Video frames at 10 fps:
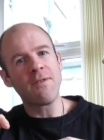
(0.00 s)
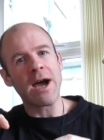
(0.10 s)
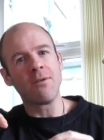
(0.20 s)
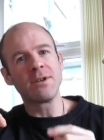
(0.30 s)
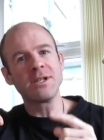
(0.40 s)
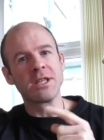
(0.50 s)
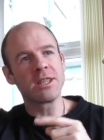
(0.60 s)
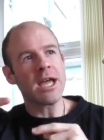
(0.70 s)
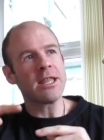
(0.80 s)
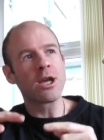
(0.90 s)
found is that
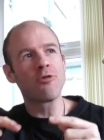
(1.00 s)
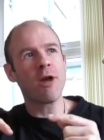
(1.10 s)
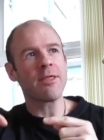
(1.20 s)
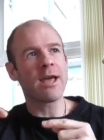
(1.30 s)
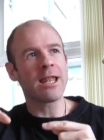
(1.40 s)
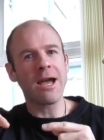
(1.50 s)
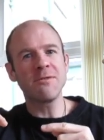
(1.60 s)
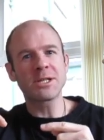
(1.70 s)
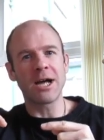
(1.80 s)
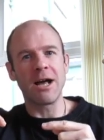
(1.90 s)
they then create their
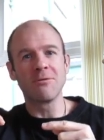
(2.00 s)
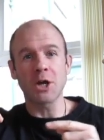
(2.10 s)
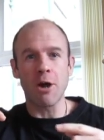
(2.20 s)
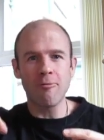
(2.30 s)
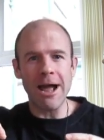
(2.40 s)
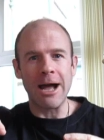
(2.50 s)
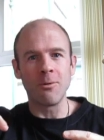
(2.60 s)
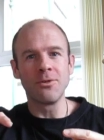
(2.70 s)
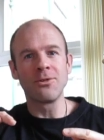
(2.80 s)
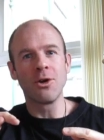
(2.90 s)
lifestyles
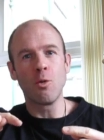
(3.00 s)
around